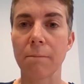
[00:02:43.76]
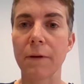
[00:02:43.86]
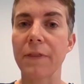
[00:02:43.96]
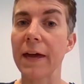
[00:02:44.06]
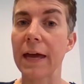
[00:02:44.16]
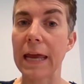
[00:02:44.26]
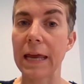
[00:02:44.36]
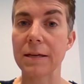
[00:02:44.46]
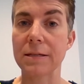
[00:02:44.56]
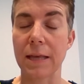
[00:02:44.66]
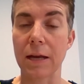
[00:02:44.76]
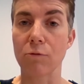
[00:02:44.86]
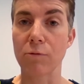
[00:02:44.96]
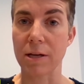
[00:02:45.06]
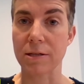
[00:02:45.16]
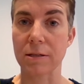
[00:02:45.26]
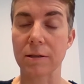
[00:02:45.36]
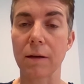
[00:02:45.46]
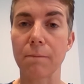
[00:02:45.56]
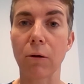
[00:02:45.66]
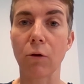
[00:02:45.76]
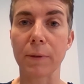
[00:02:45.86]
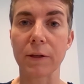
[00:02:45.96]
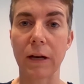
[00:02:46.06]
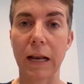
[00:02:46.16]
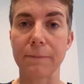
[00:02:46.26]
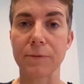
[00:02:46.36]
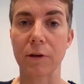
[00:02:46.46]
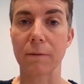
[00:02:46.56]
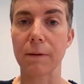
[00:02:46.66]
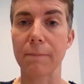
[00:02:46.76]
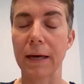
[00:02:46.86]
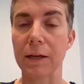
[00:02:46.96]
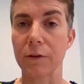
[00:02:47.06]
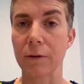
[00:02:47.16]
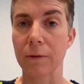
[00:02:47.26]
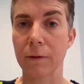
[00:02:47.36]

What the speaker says: but there is then a risk that employment claims can be made.